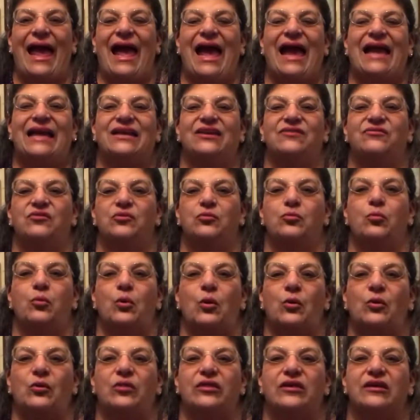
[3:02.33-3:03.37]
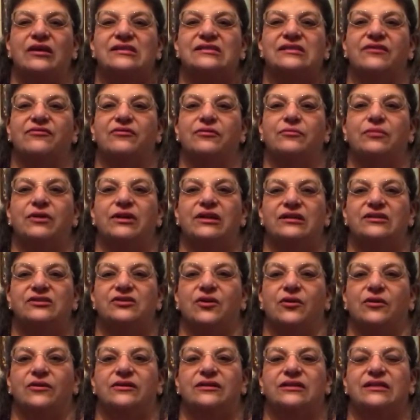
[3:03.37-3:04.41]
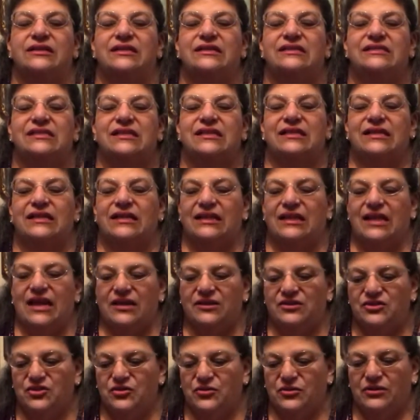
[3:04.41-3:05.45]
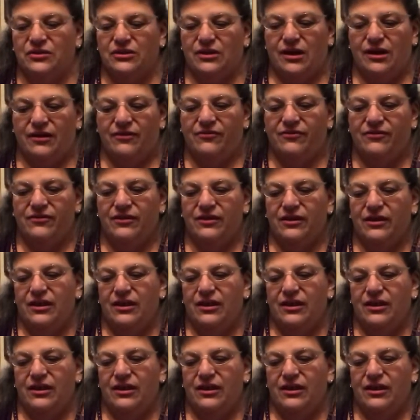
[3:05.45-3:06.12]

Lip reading: I give you both because everybody's heart needs a little extra love.